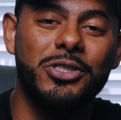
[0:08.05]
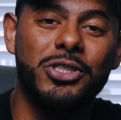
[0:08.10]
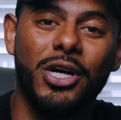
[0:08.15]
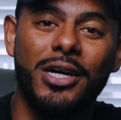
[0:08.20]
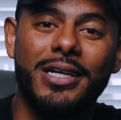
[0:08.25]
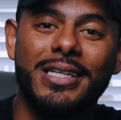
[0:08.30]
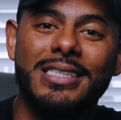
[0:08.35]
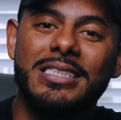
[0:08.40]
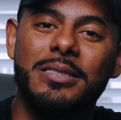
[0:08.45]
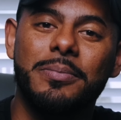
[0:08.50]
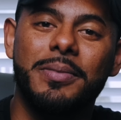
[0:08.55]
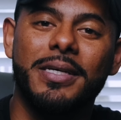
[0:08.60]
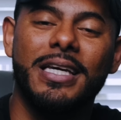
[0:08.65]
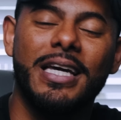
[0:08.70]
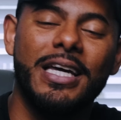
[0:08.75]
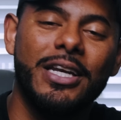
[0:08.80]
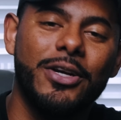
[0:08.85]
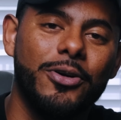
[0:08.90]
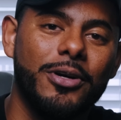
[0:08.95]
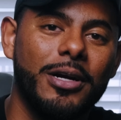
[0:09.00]
John is the
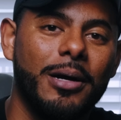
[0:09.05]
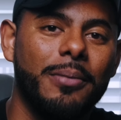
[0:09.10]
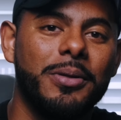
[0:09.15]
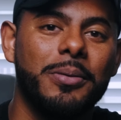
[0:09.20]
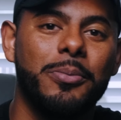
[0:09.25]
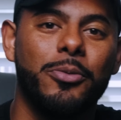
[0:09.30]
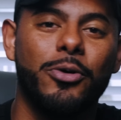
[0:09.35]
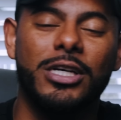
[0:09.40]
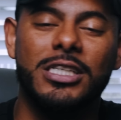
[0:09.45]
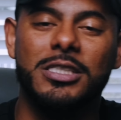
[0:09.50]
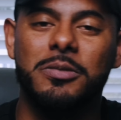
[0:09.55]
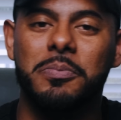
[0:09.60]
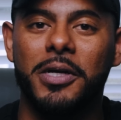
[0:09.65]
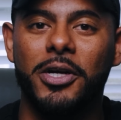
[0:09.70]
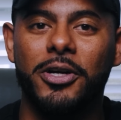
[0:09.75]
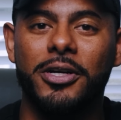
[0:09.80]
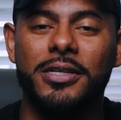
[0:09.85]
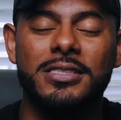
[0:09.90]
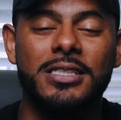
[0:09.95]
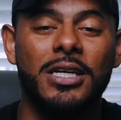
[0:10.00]
beginner, I'm the more
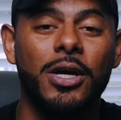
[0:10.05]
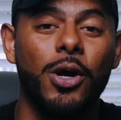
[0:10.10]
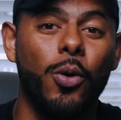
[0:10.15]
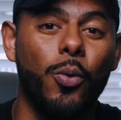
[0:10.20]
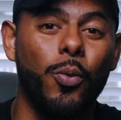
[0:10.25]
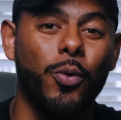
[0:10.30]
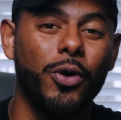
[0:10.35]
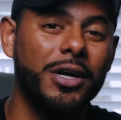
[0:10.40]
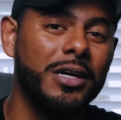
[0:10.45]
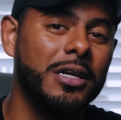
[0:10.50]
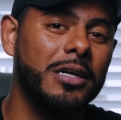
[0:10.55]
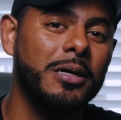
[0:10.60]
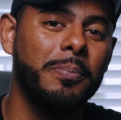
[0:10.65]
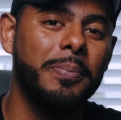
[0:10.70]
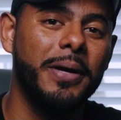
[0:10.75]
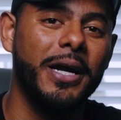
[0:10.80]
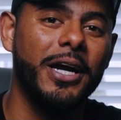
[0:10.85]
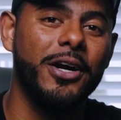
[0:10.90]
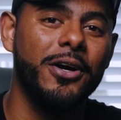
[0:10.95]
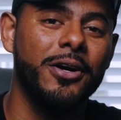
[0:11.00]
experienced. We're going to
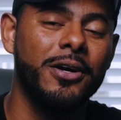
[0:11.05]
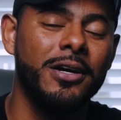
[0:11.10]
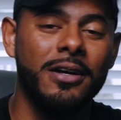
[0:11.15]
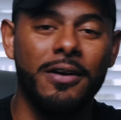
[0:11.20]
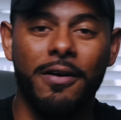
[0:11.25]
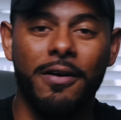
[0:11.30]
compare